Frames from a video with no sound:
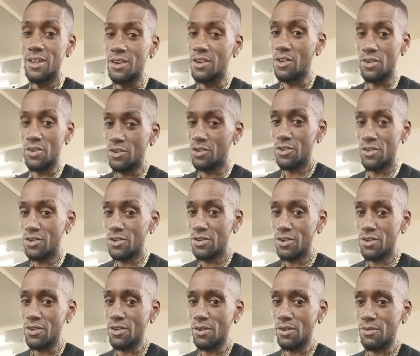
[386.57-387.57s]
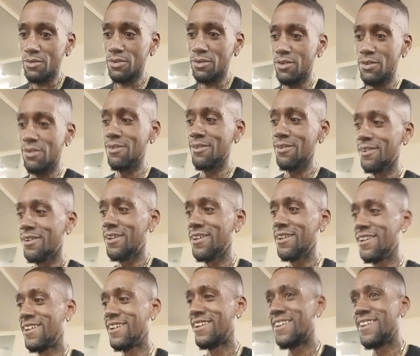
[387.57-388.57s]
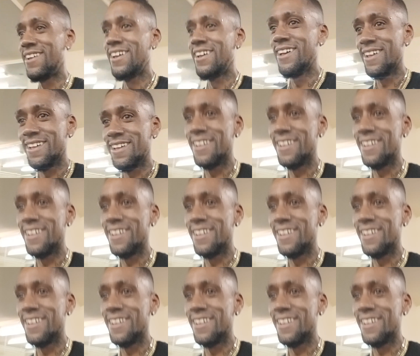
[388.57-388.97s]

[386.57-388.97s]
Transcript: no, no, no, no, no, no.